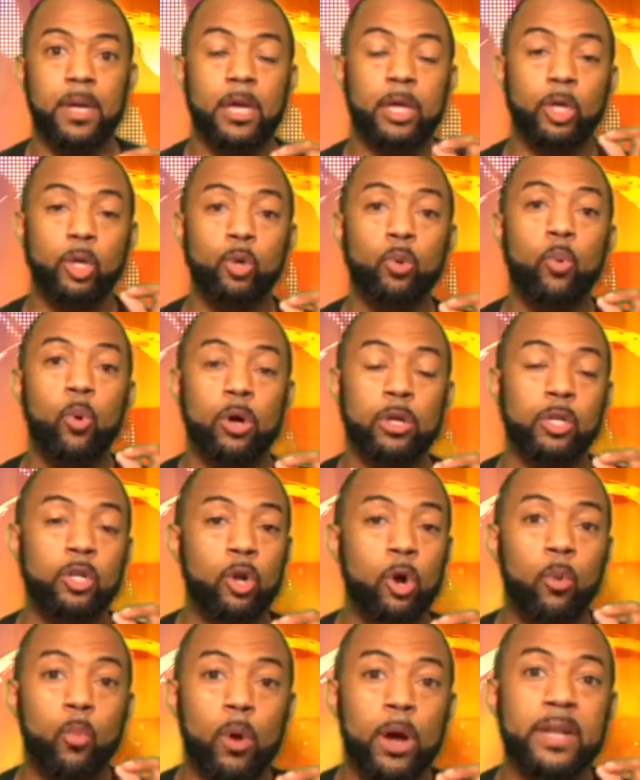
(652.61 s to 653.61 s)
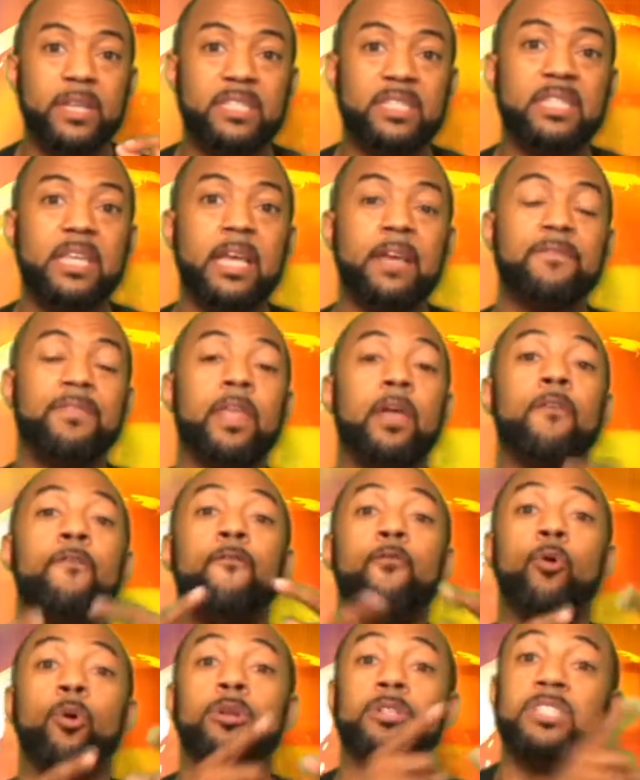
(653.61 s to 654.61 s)
you don't want to see if they're
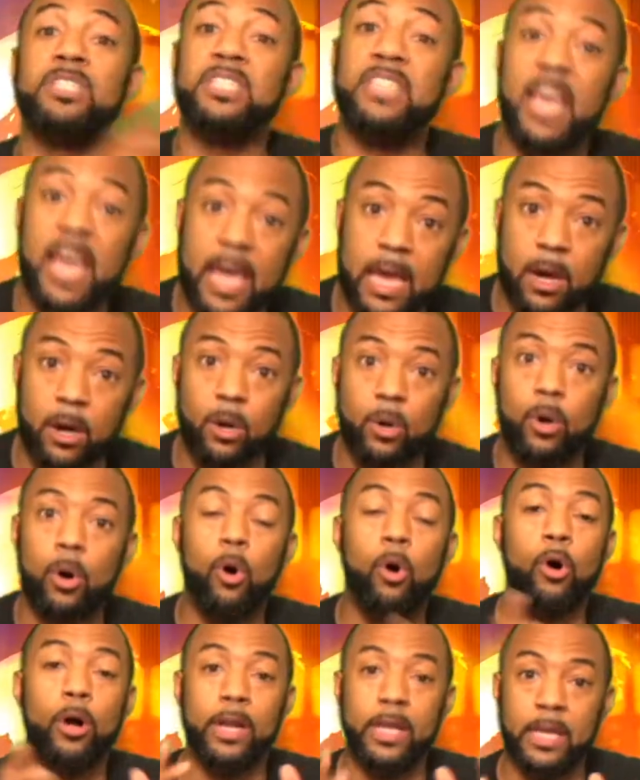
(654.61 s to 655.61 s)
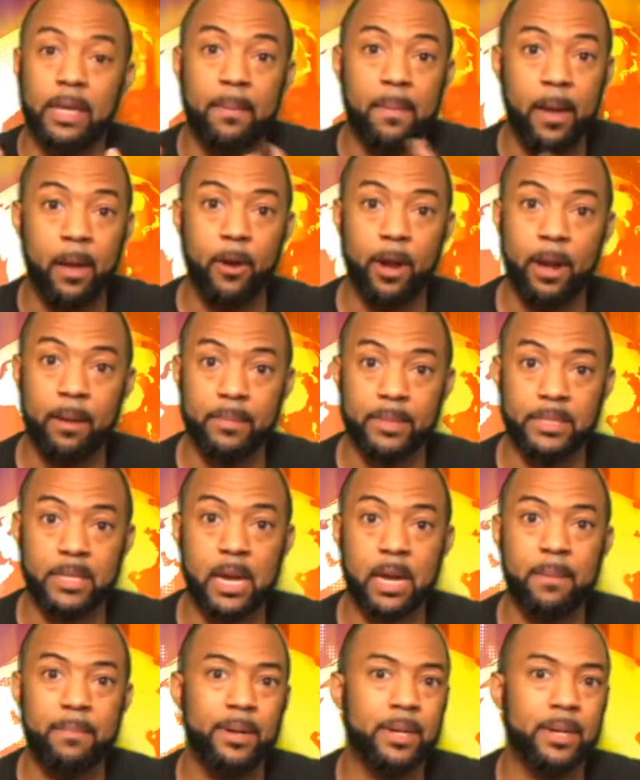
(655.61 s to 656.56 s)
for sale on eBay or Amazon,